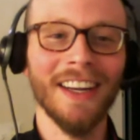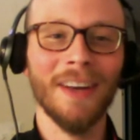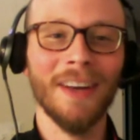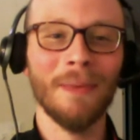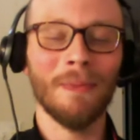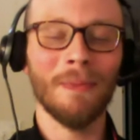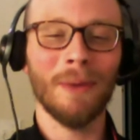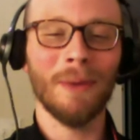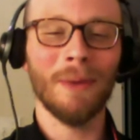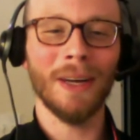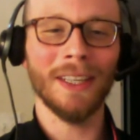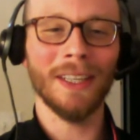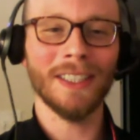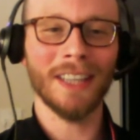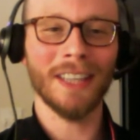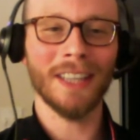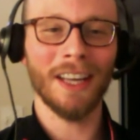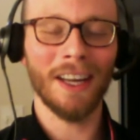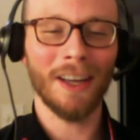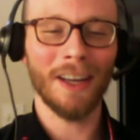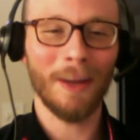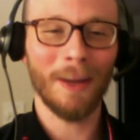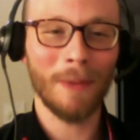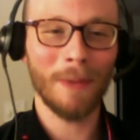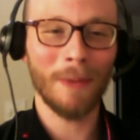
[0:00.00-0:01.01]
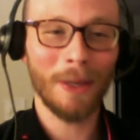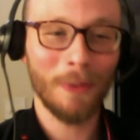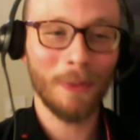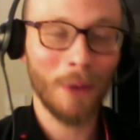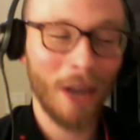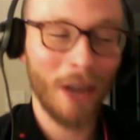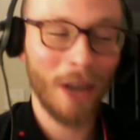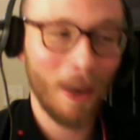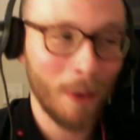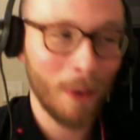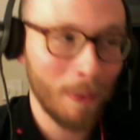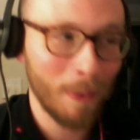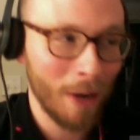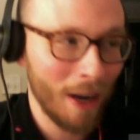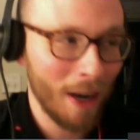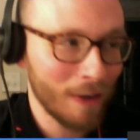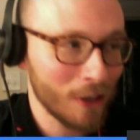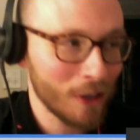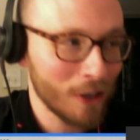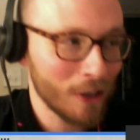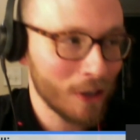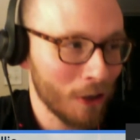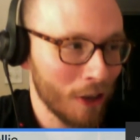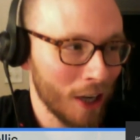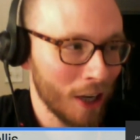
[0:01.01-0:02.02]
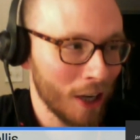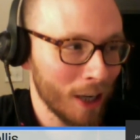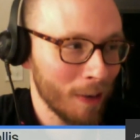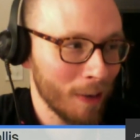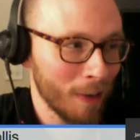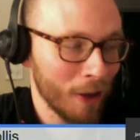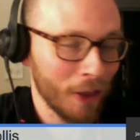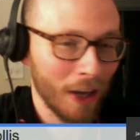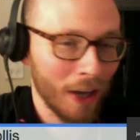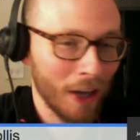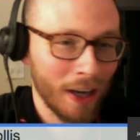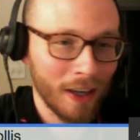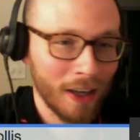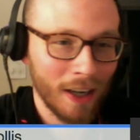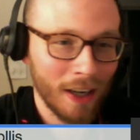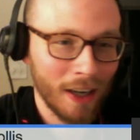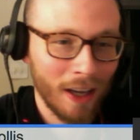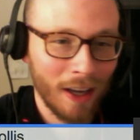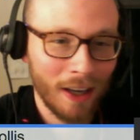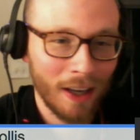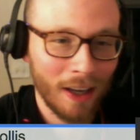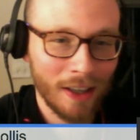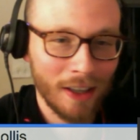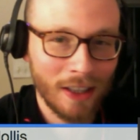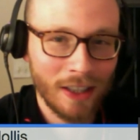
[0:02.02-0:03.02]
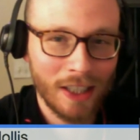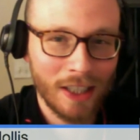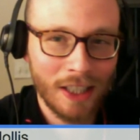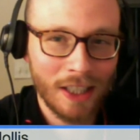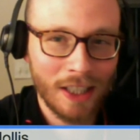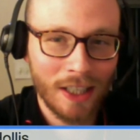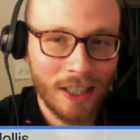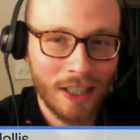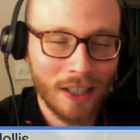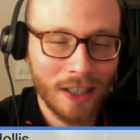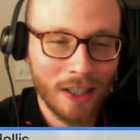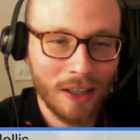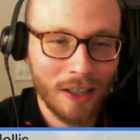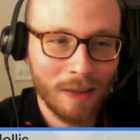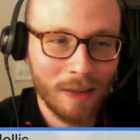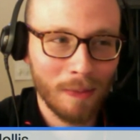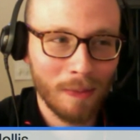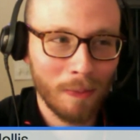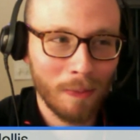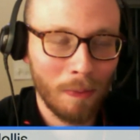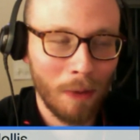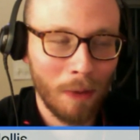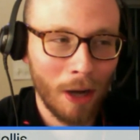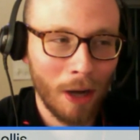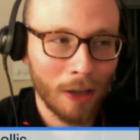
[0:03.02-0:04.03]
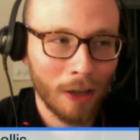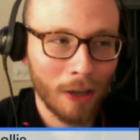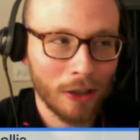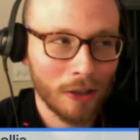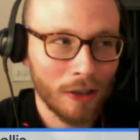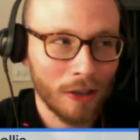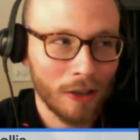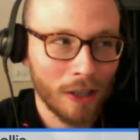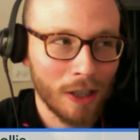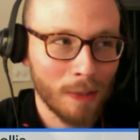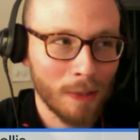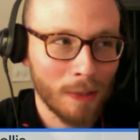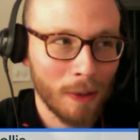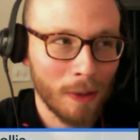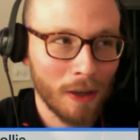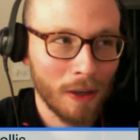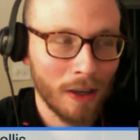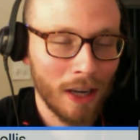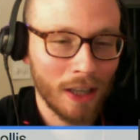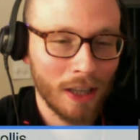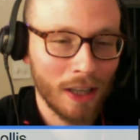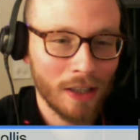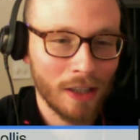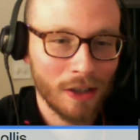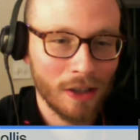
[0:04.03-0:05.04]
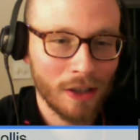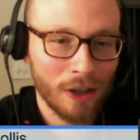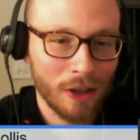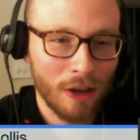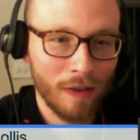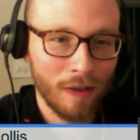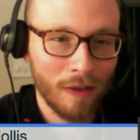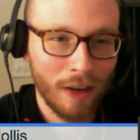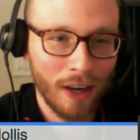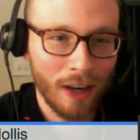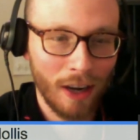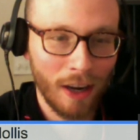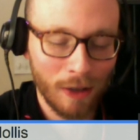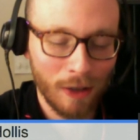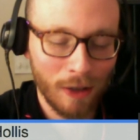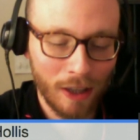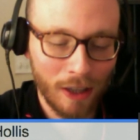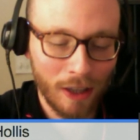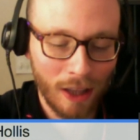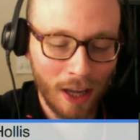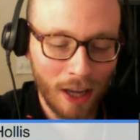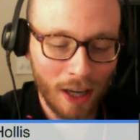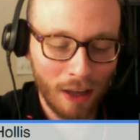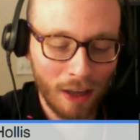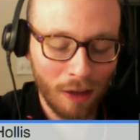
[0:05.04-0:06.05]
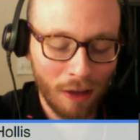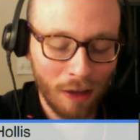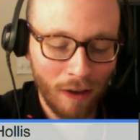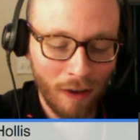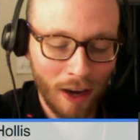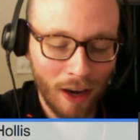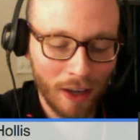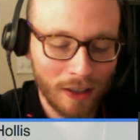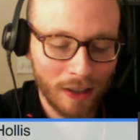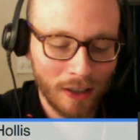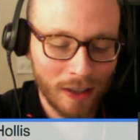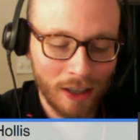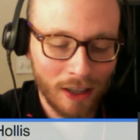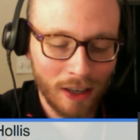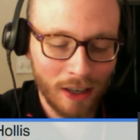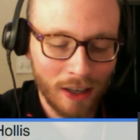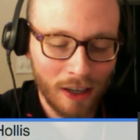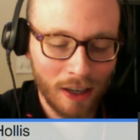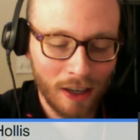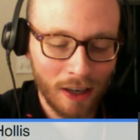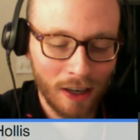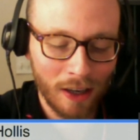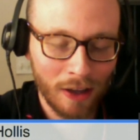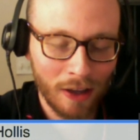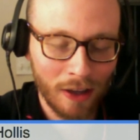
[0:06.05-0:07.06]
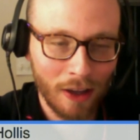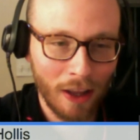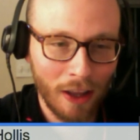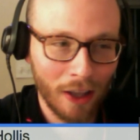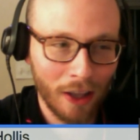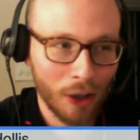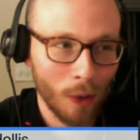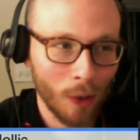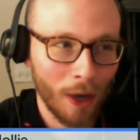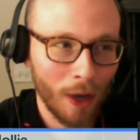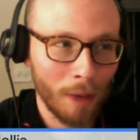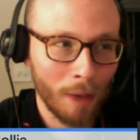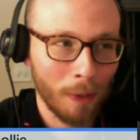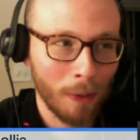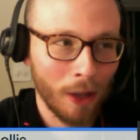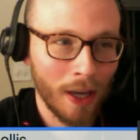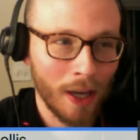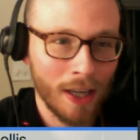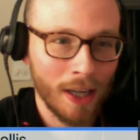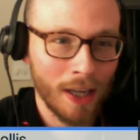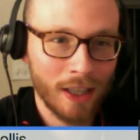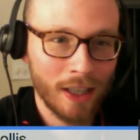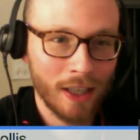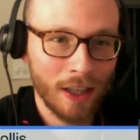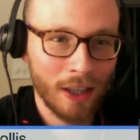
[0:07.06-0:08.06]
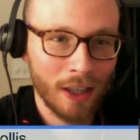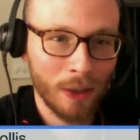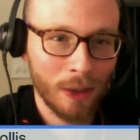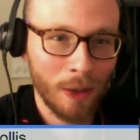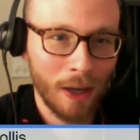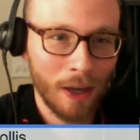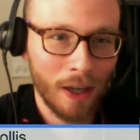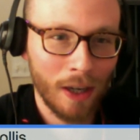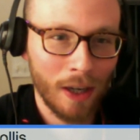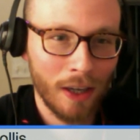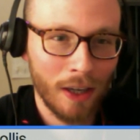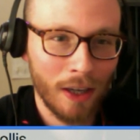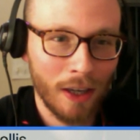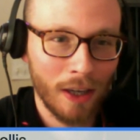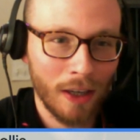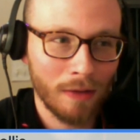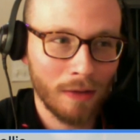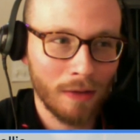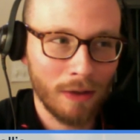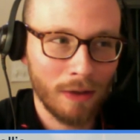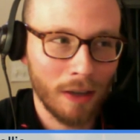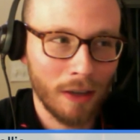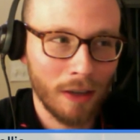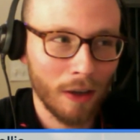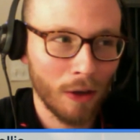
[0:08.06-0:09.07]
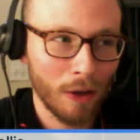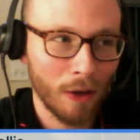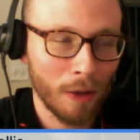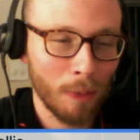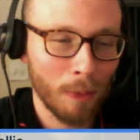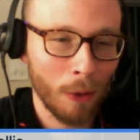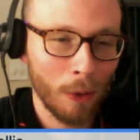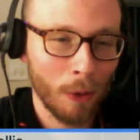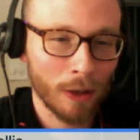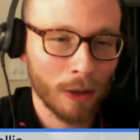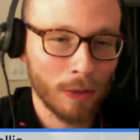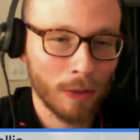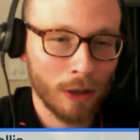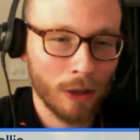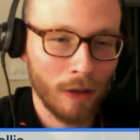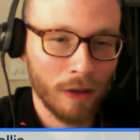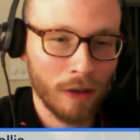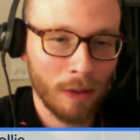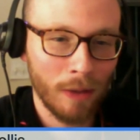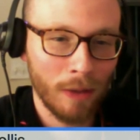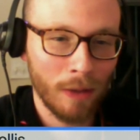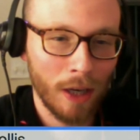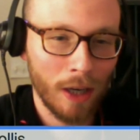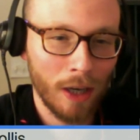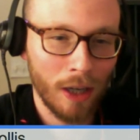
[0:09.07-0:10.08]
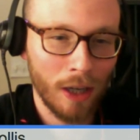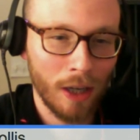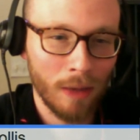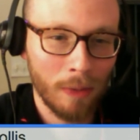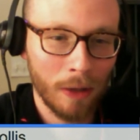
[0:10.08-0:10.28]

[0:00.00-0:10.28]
But I mean, we may have to start thinking about that. Diston's a monster, and he's been an excellent servant, and I really like the fact I like the way he plays, and I like the way he comports himself in the media.